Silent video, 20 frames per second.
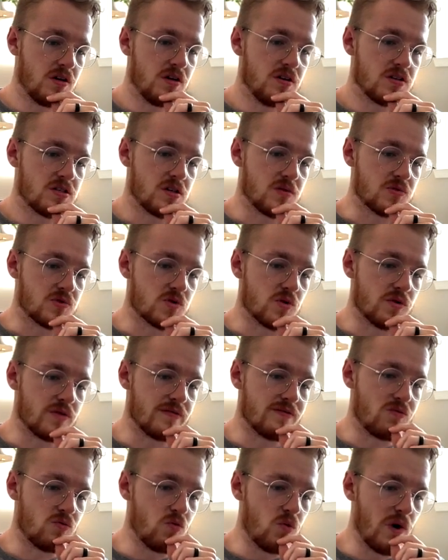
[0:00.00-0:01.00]
some sort
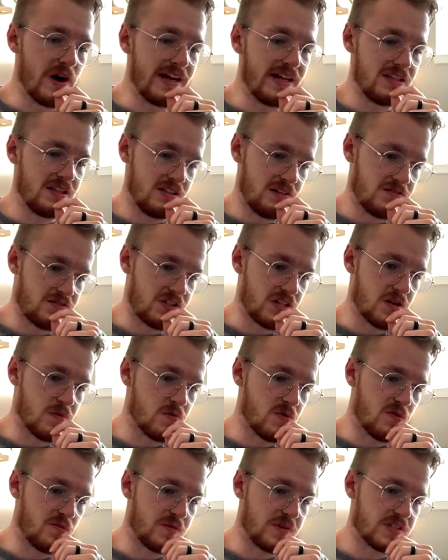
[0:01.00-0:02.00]
of weightlifting
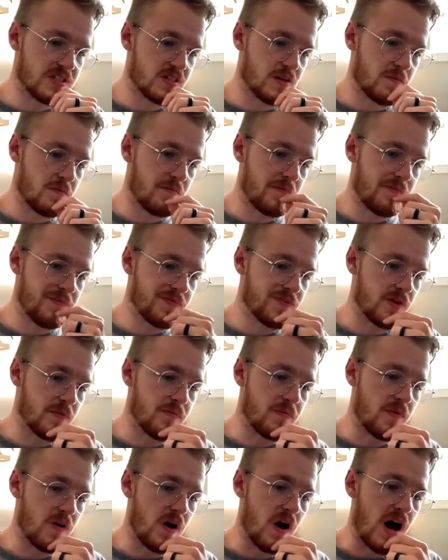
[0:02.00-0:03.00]
movement,
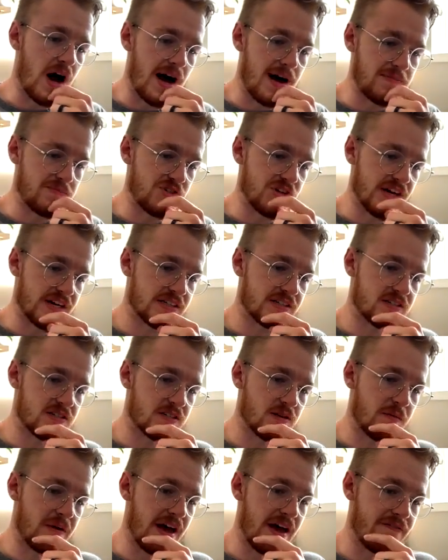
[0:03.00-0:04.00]
some object,
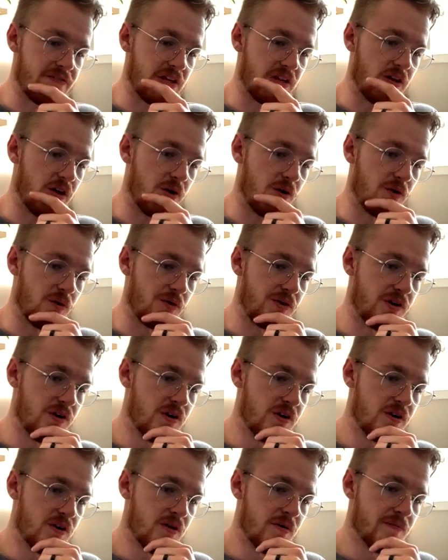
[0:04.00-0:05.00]
some heavy load,
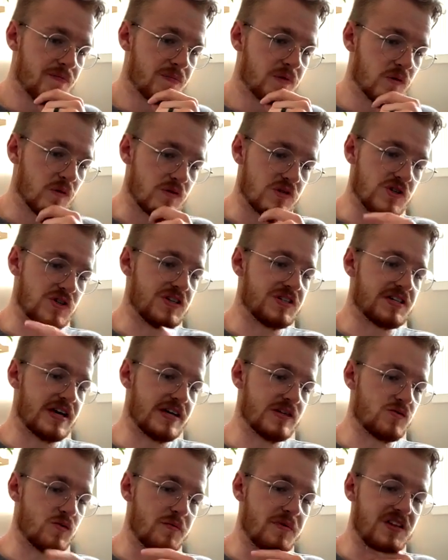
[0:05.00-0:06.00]
which in this
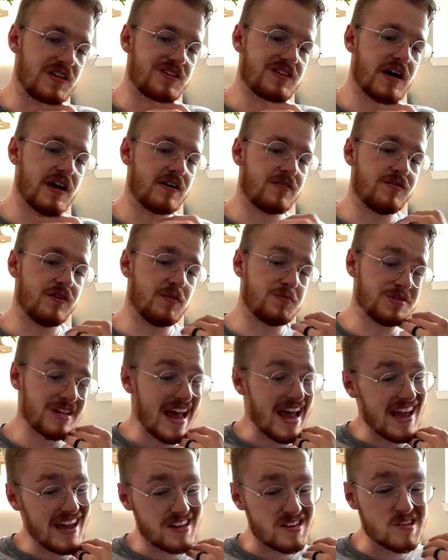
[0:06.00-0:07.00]
case would be the tire flips
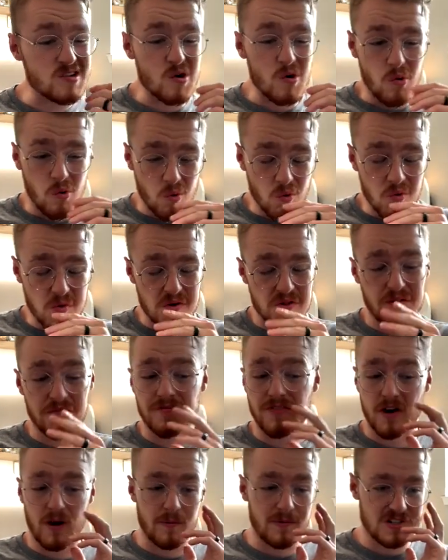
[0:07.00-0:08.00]
and or the
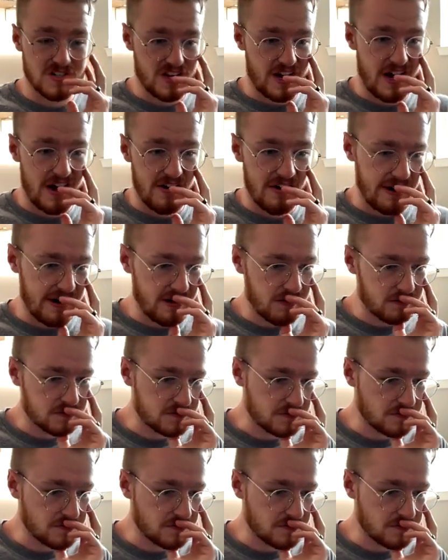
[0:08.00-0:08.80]
farmer's carry.